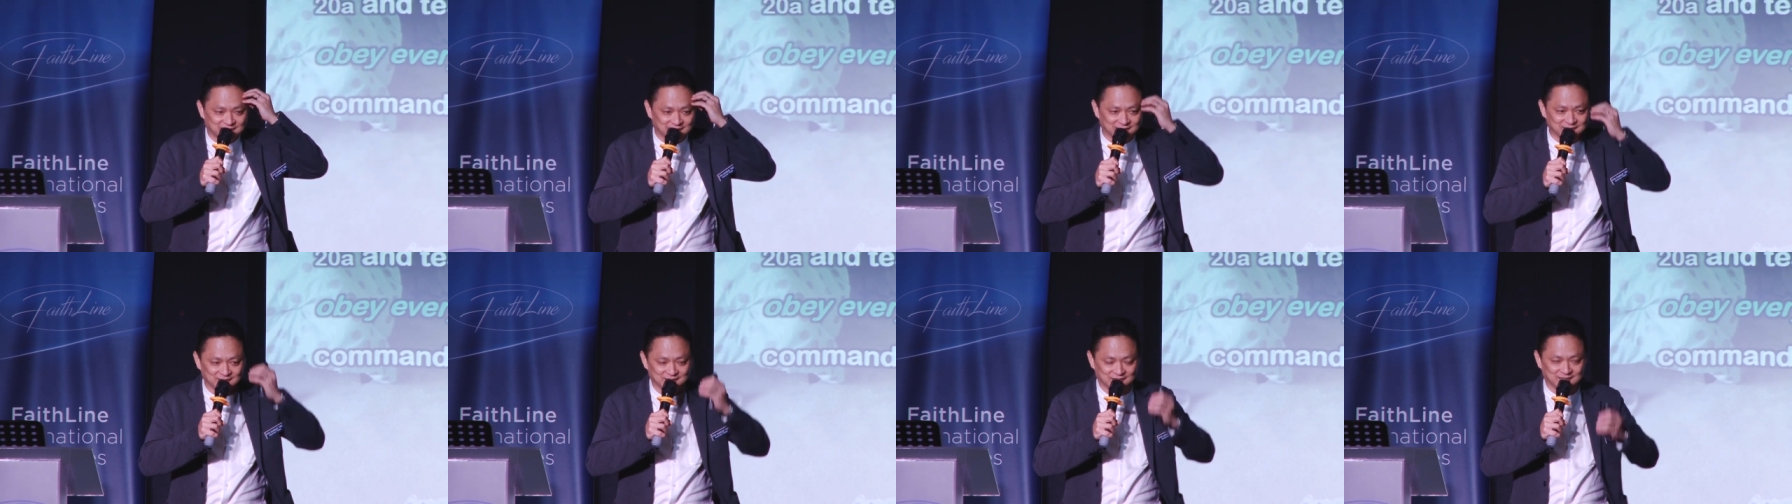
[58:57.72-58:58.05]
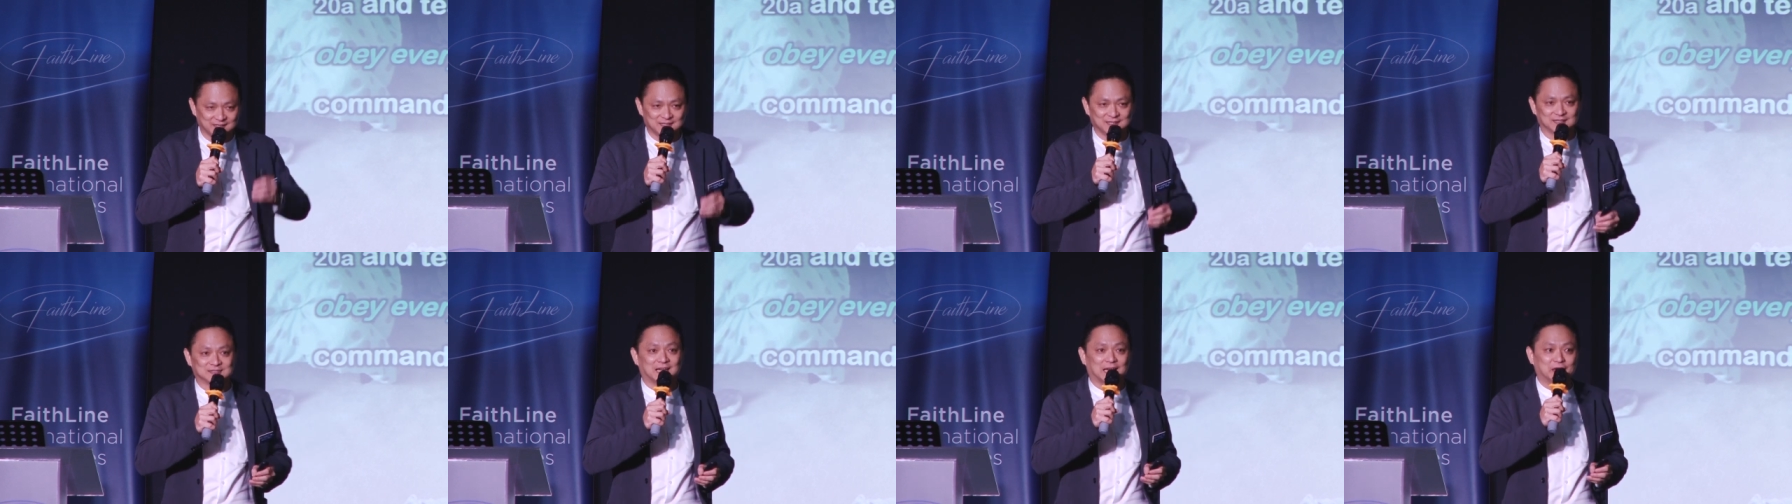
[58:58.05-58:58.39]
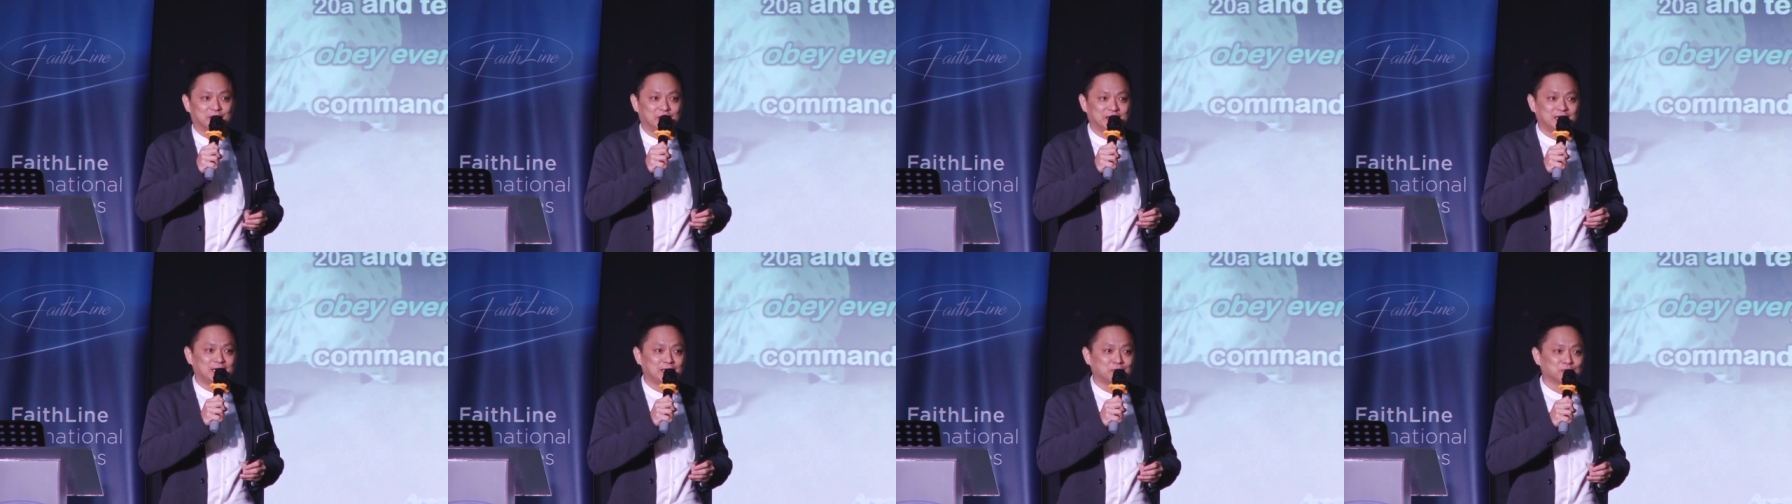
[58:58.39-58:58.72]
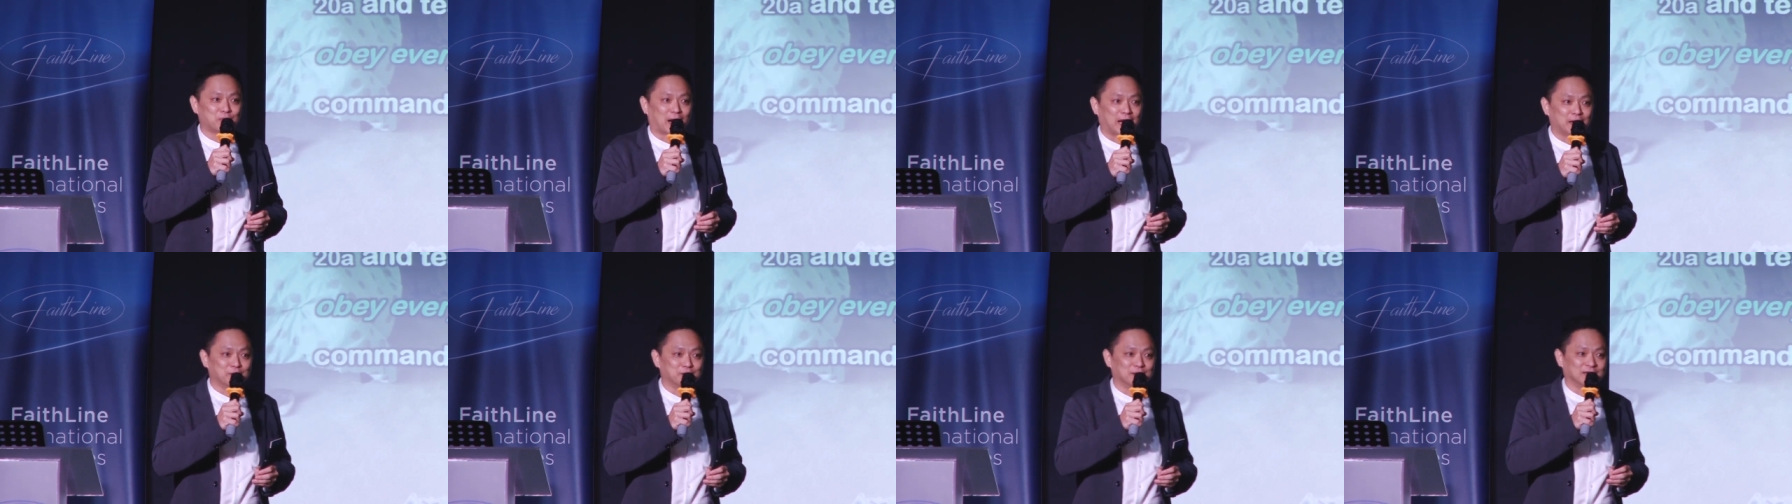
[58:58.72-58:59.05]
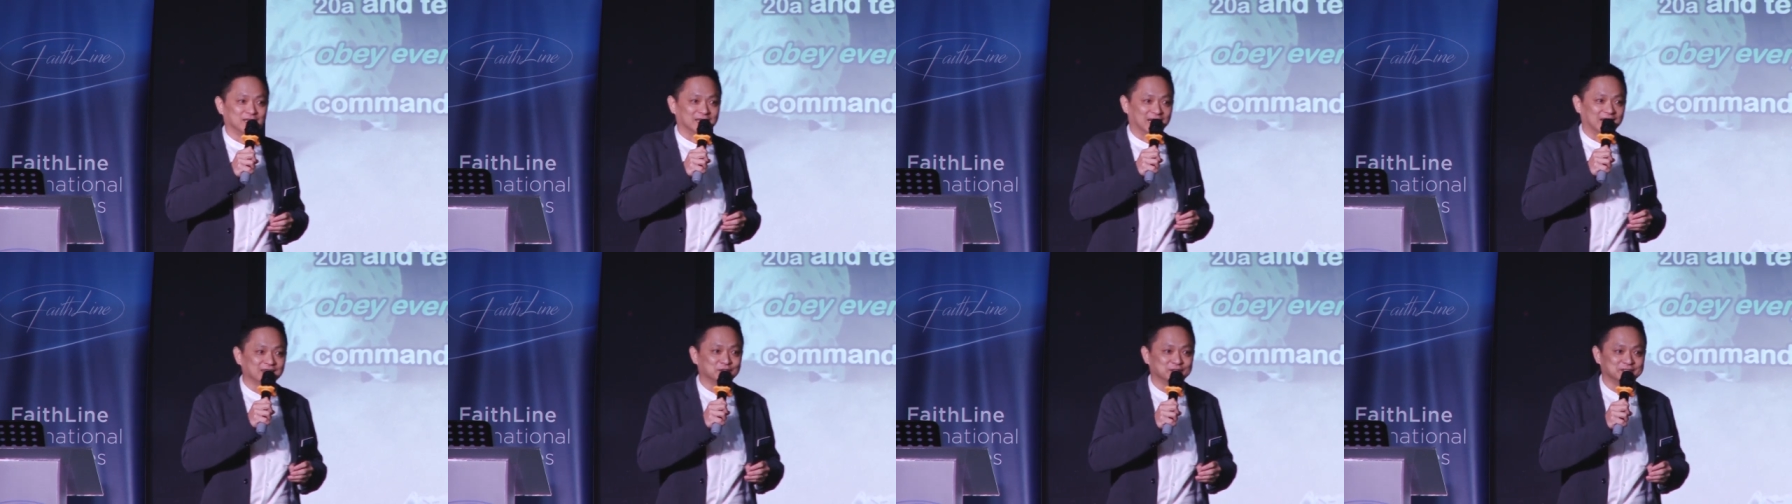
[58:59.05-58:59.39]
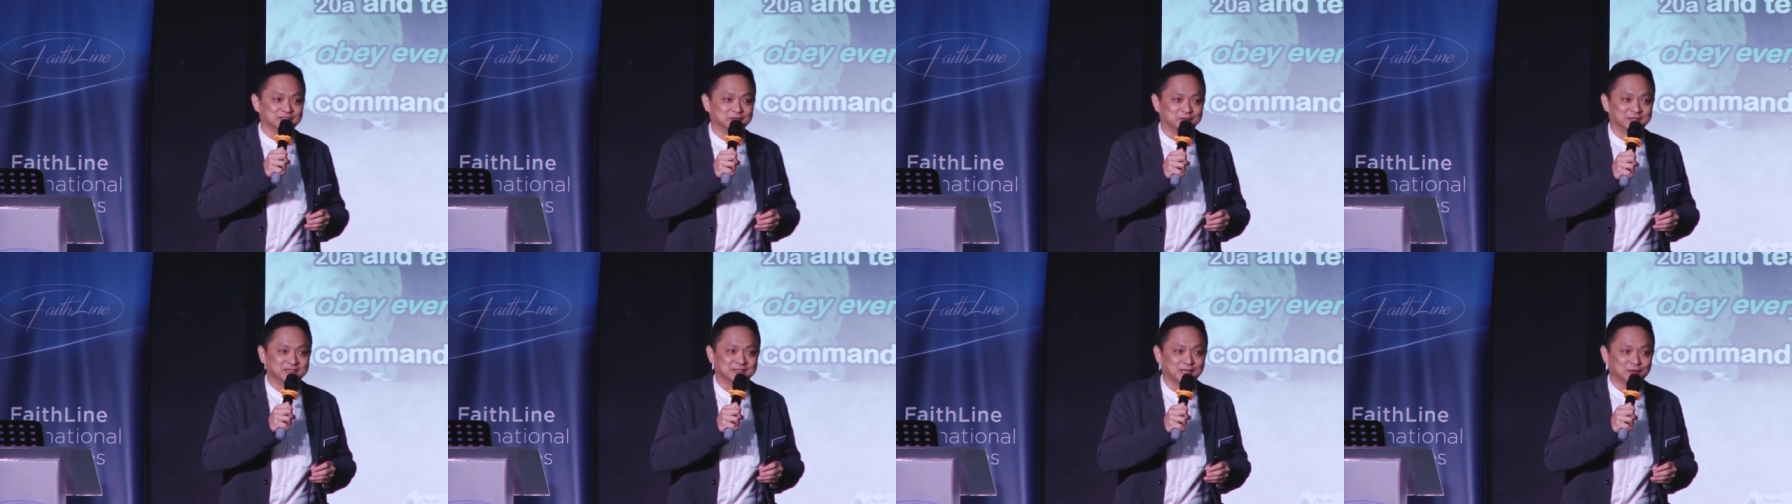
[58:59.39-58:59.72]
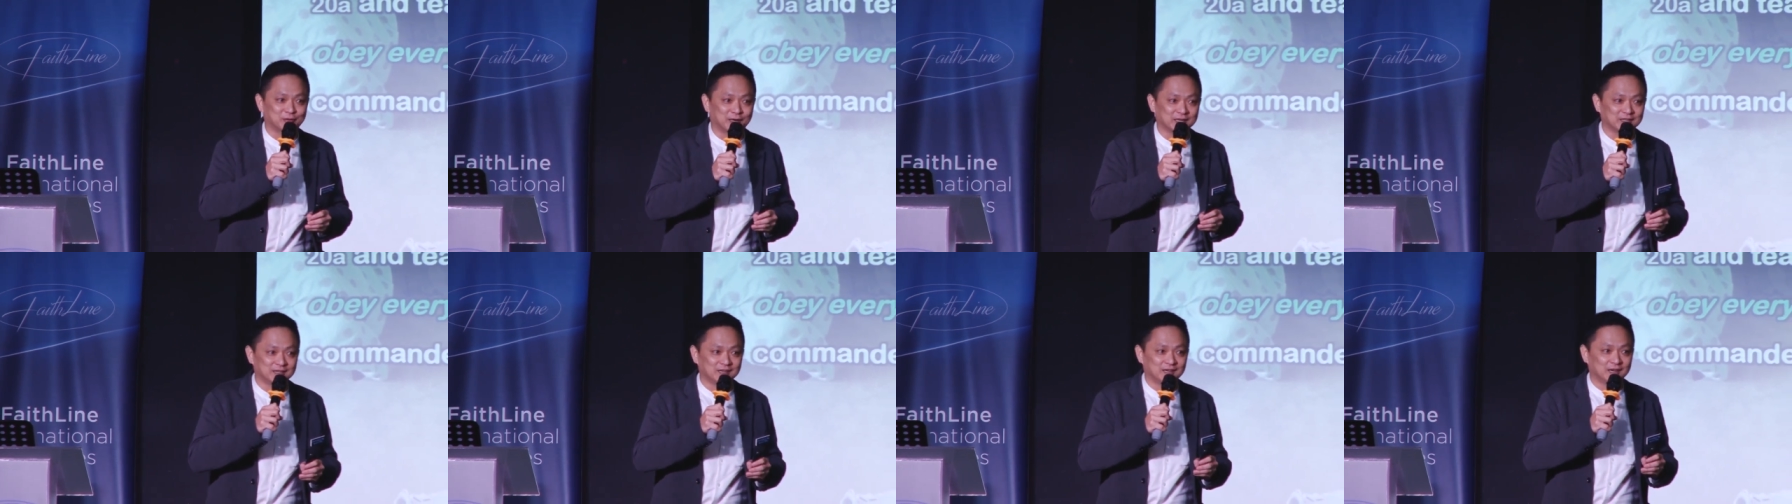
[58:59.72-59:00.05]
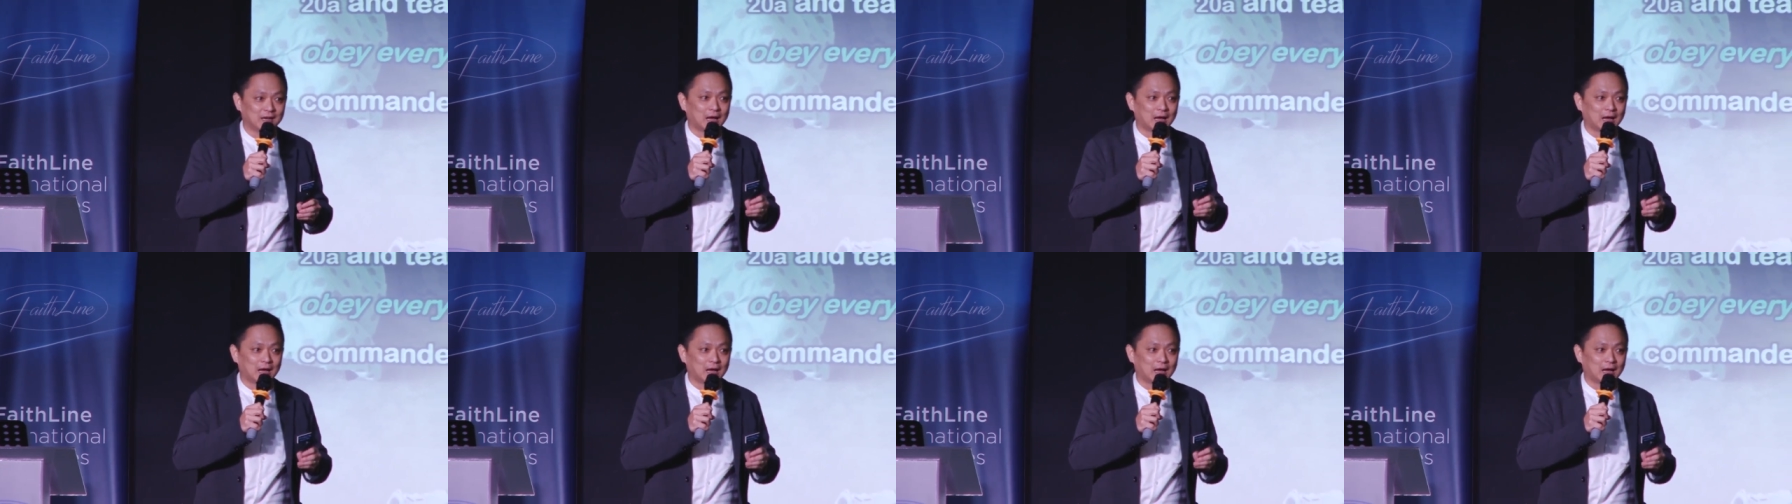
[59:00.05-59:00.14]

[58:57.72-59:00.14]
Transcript: Okay? It's like reading Bible. Huh? Ah. We say what?